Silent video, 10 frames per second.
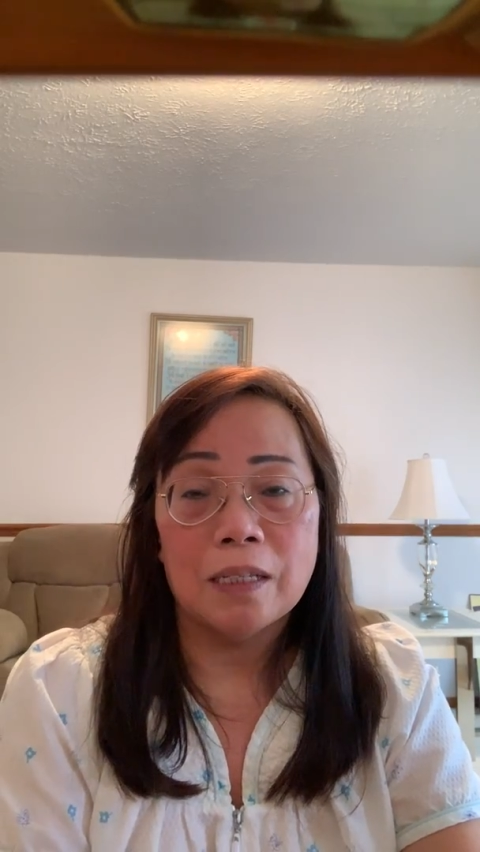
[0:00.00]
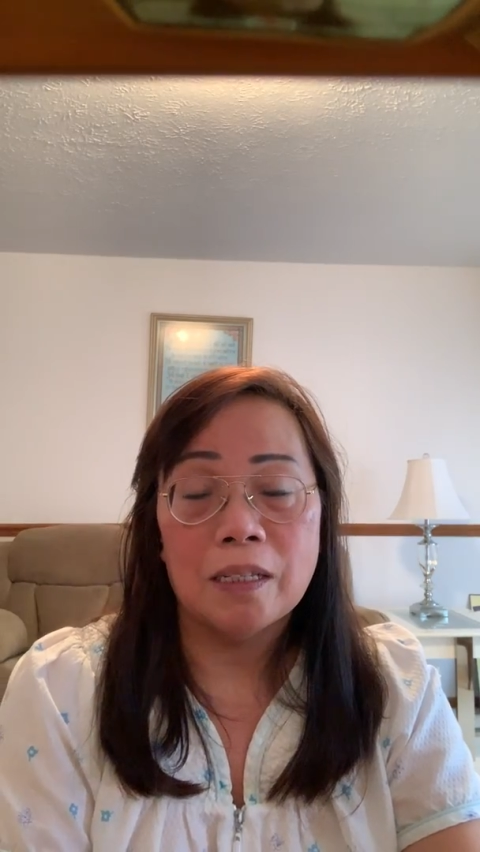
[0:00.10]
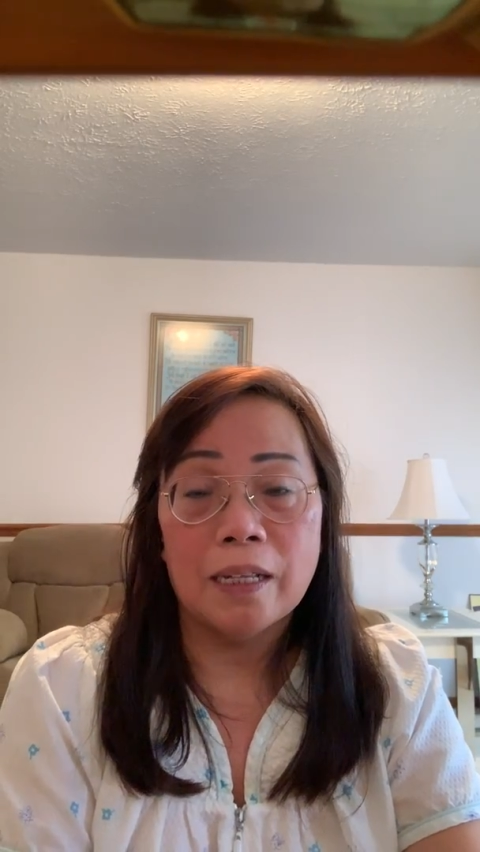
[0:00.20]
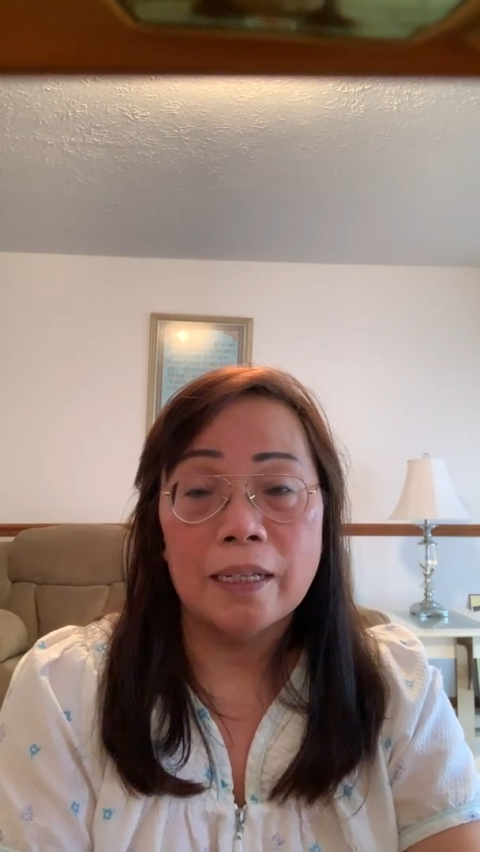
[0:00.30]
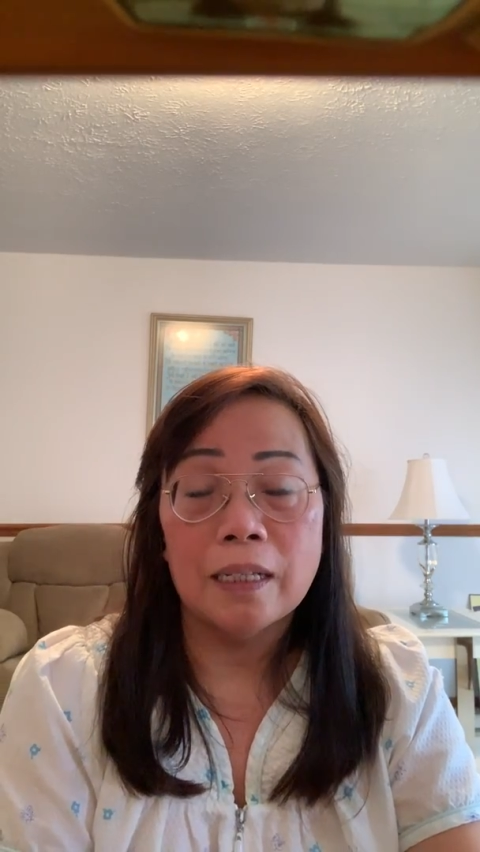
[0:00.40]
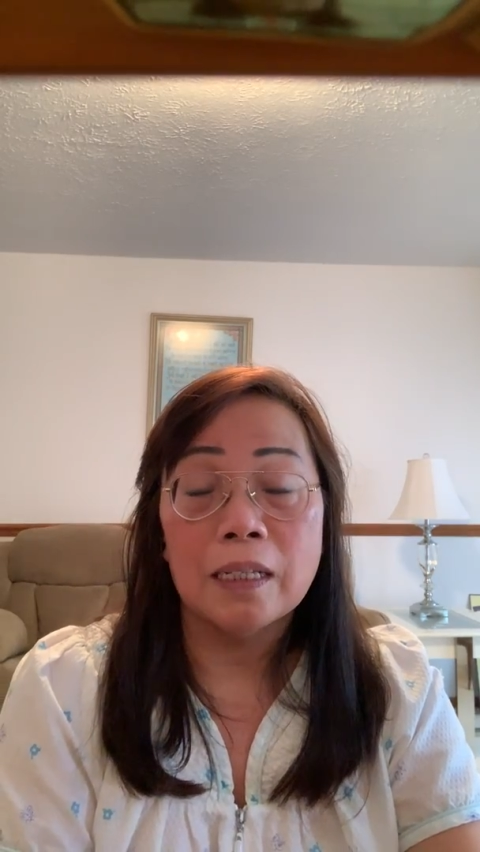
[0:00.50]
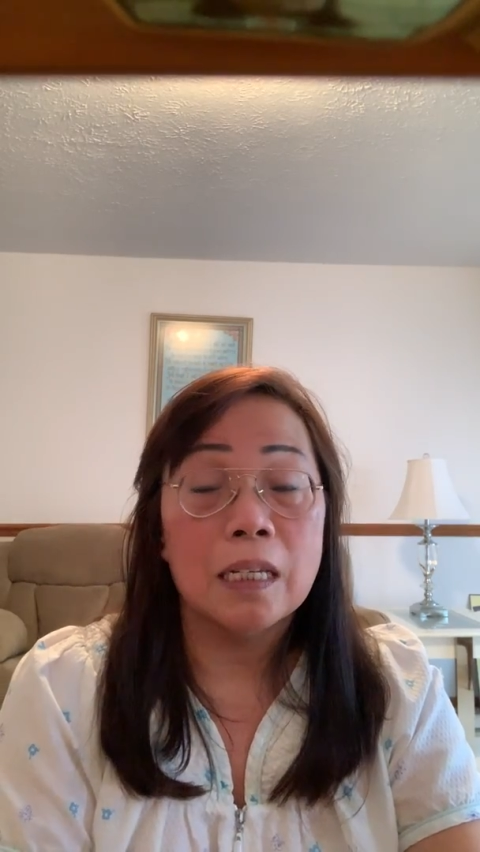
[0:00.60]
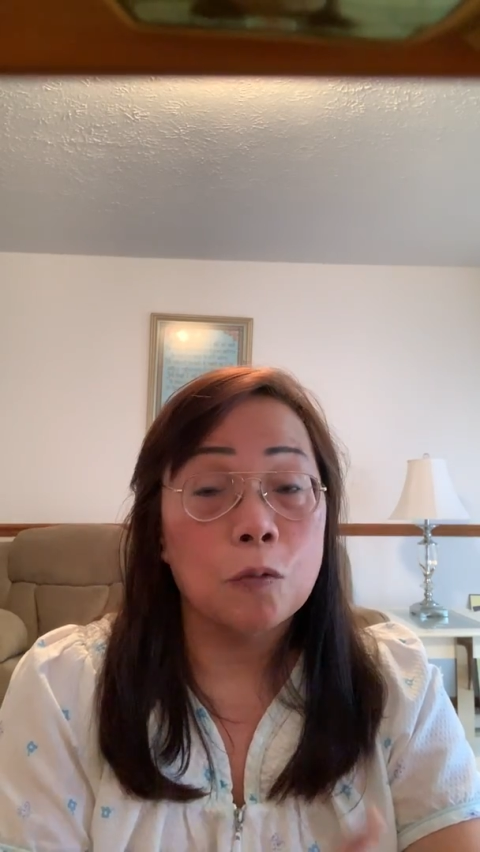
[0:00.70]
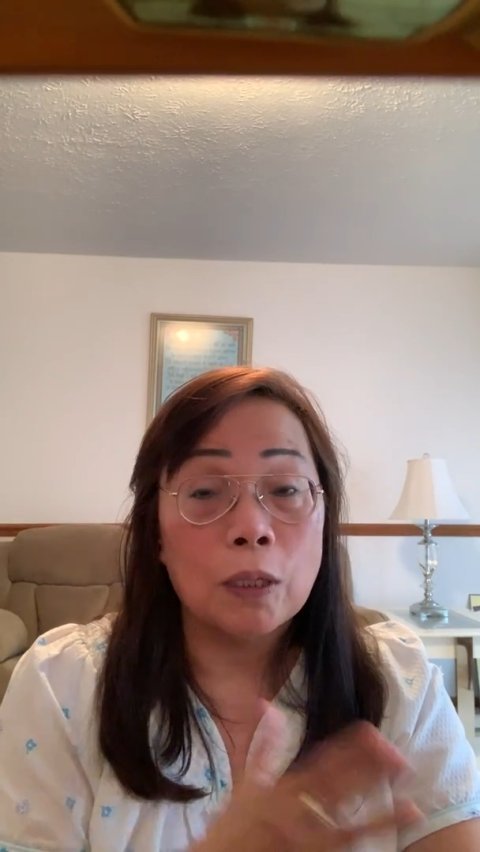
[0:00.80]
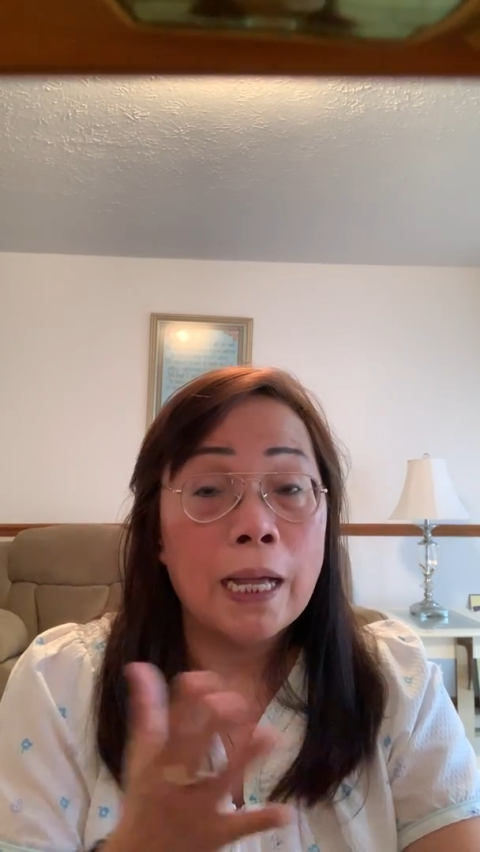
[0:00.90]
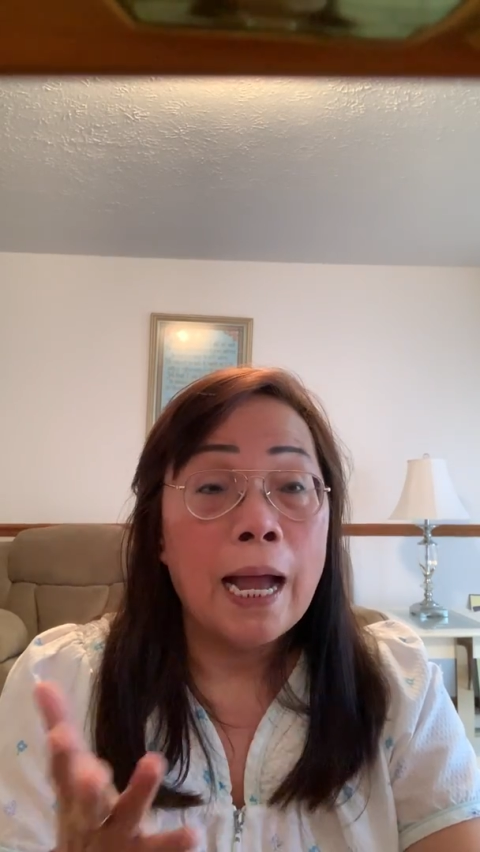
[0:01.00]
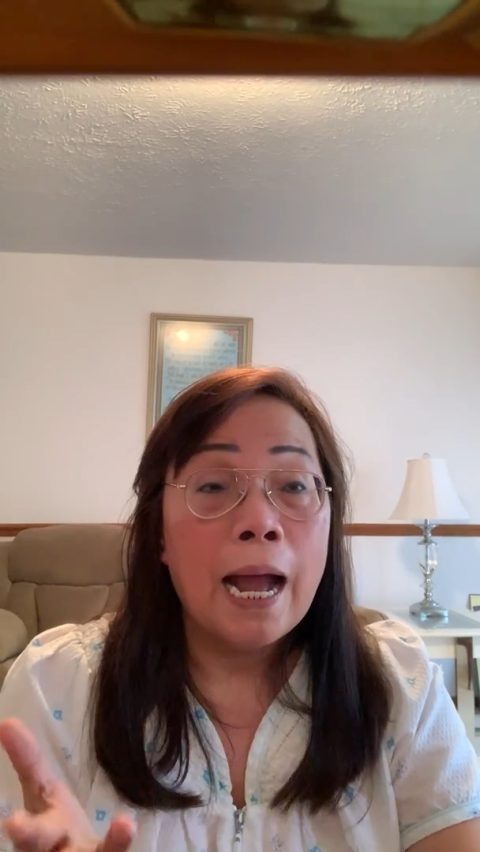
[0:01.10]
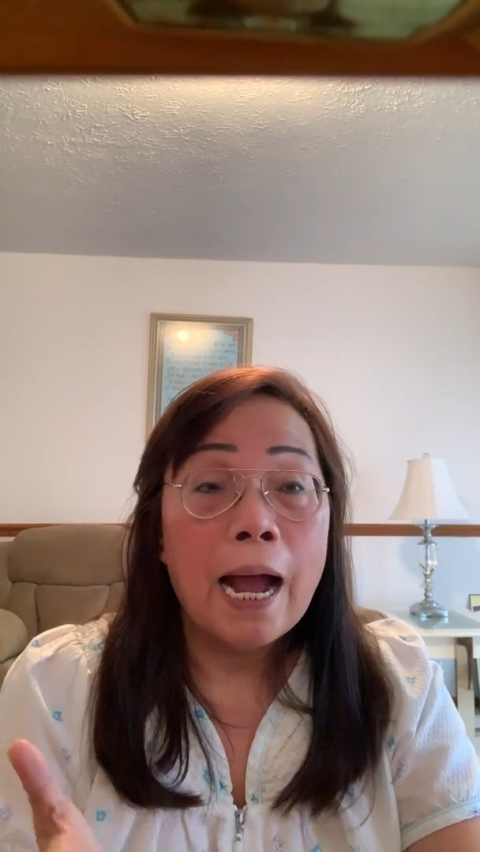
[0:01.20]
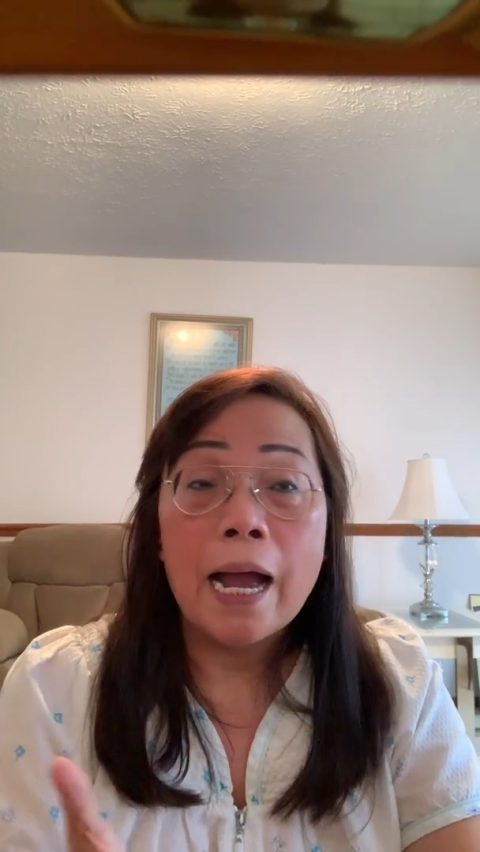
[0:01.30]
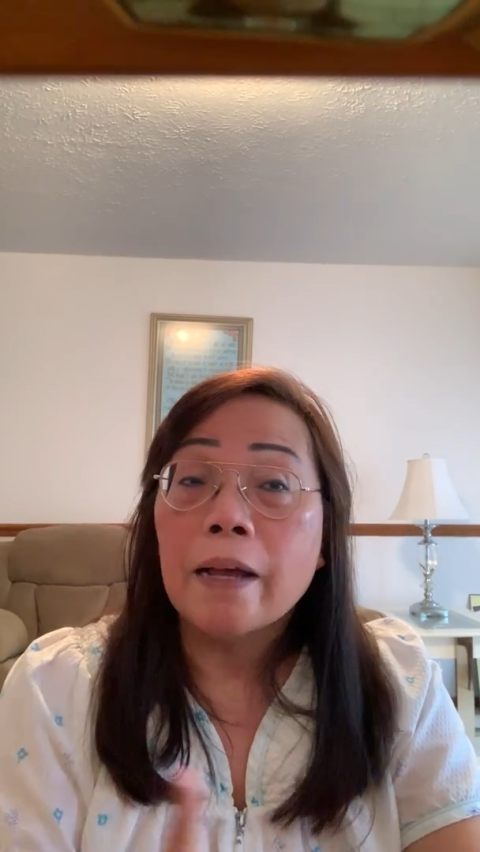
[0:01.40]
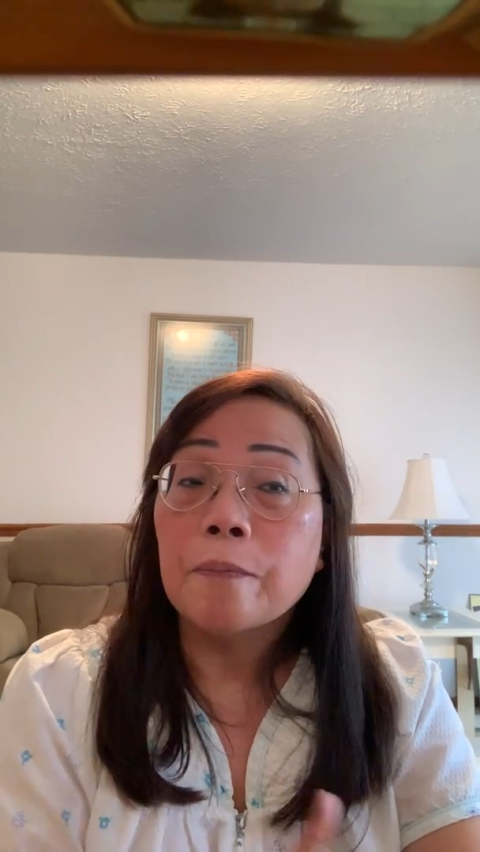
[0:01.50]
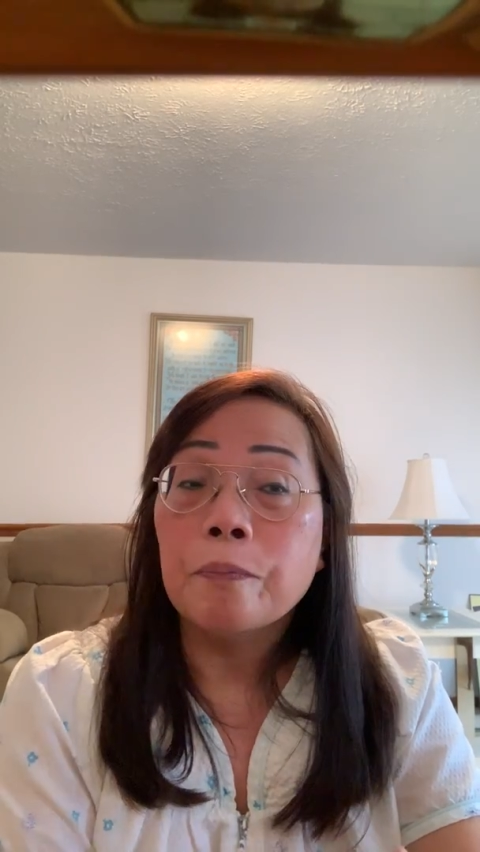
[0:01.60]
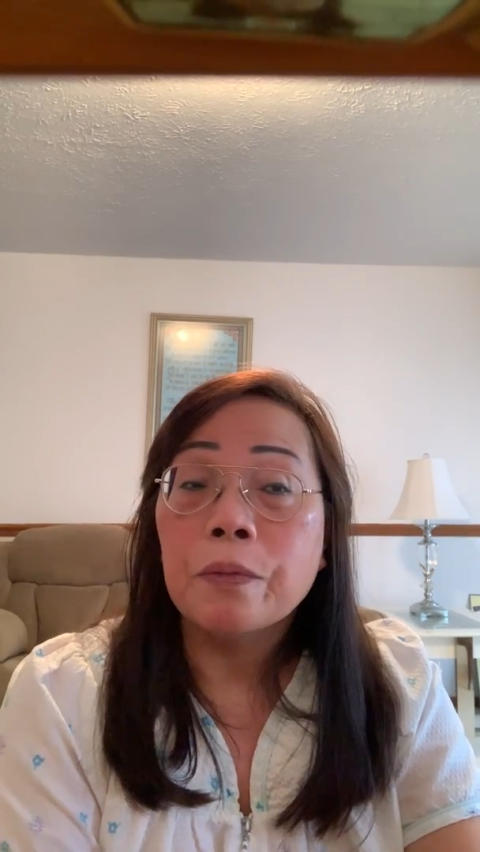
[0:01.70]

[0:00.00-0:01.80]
It's like that. That's what I